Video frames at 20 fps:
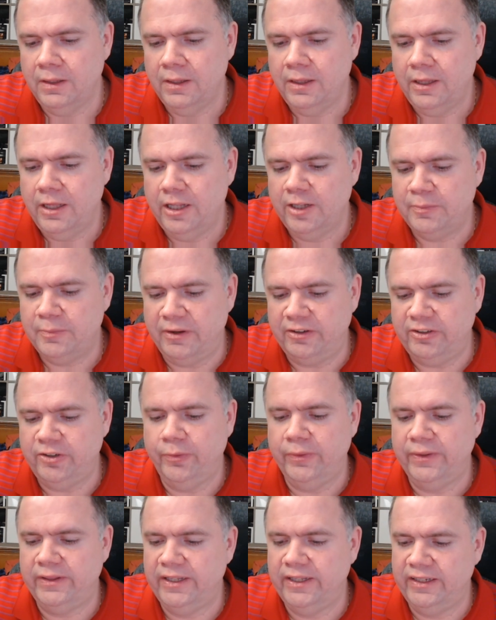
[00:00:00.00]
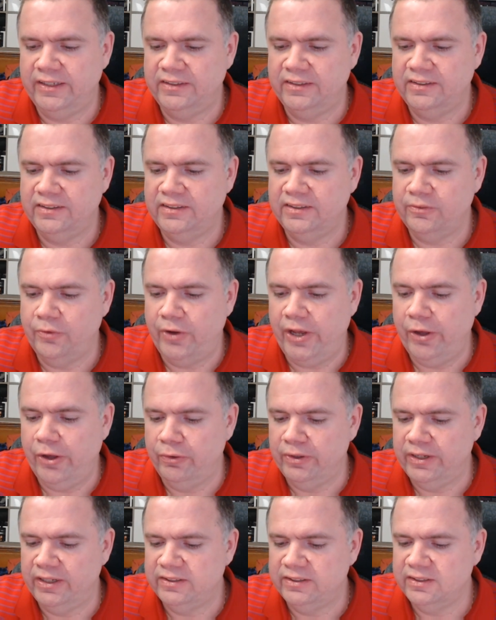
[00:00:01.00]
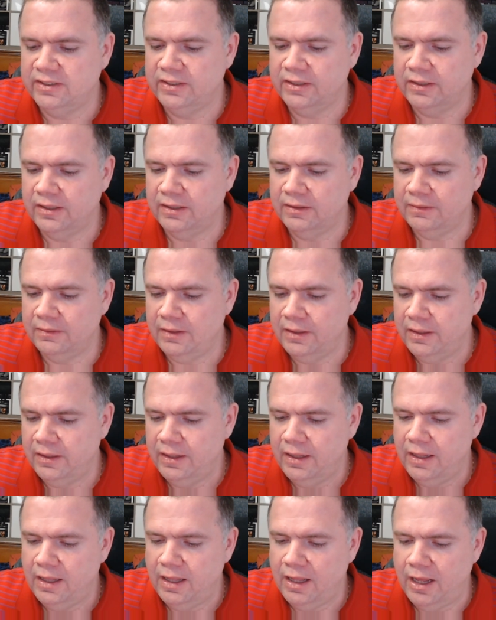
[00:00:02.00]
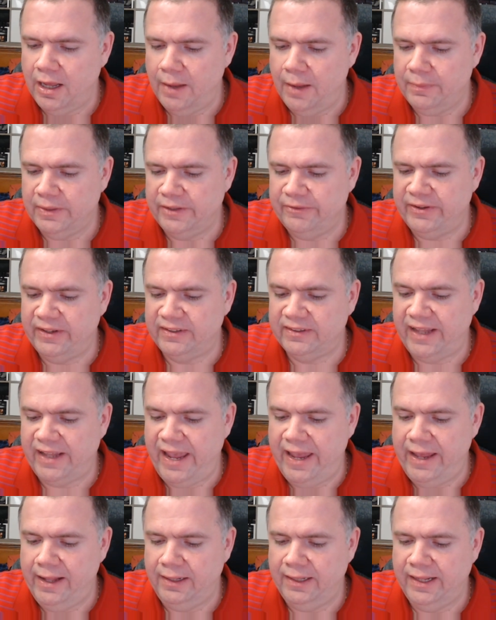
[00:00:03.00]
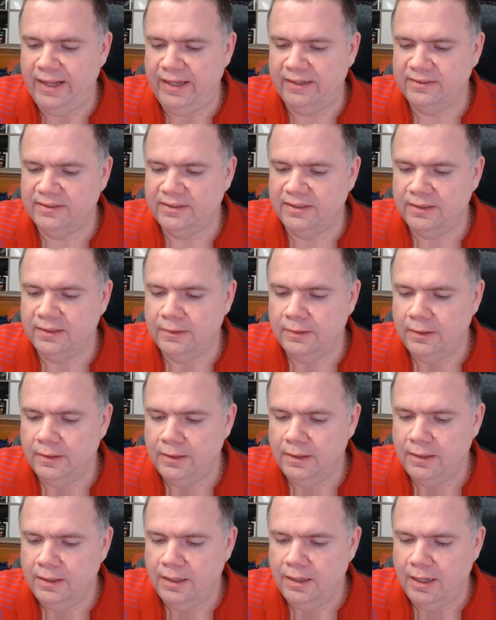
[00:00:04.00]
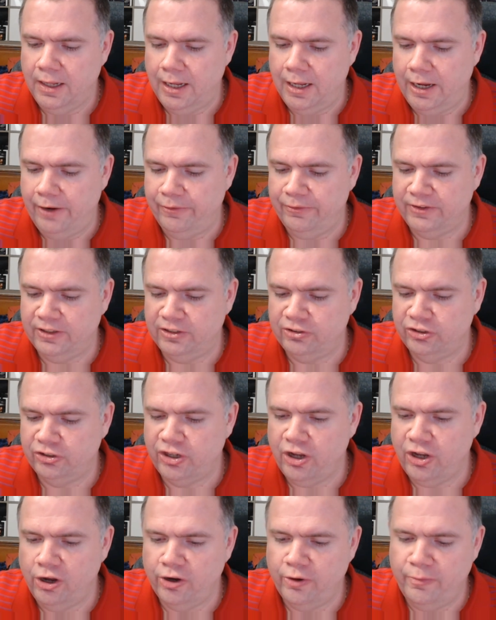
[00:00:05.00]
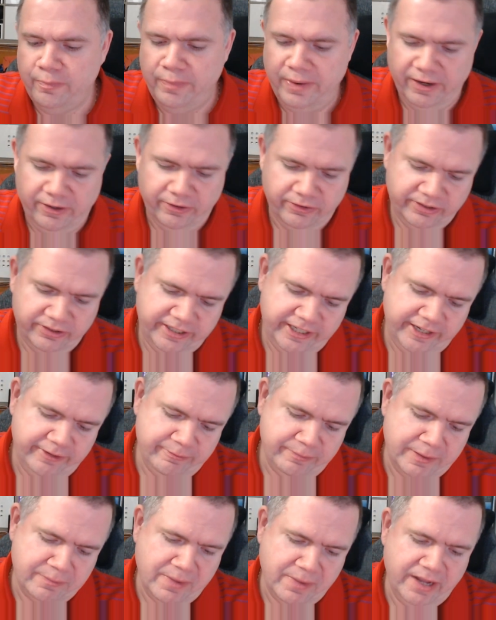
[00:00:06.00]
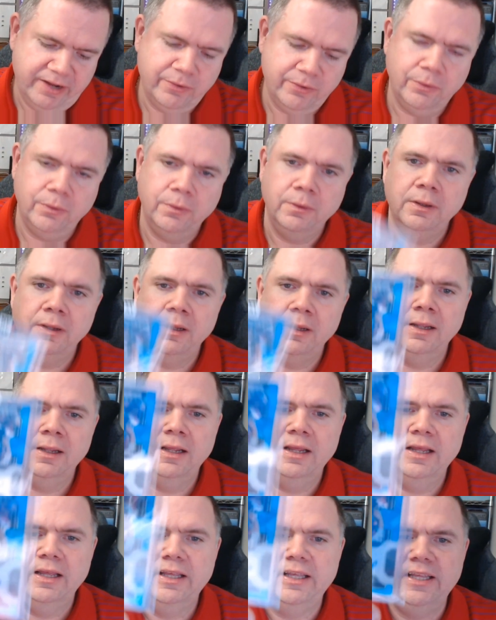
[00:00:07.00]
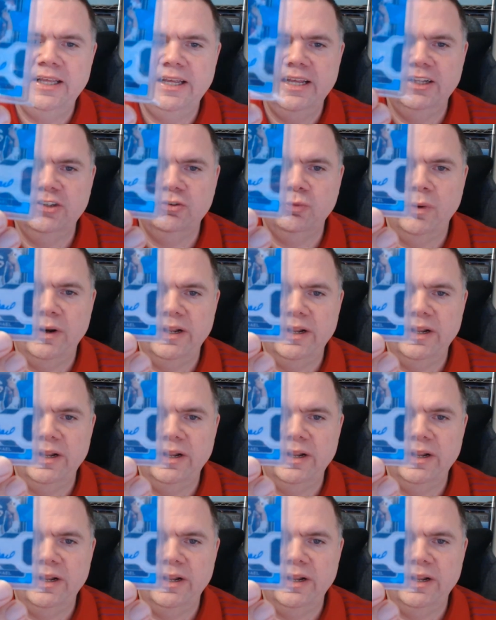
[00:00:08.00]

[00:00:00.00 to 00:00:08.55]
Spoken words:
especially with his illness. I believe he has ALS. For the Chicago Bears, Steve McMichael. He is one of the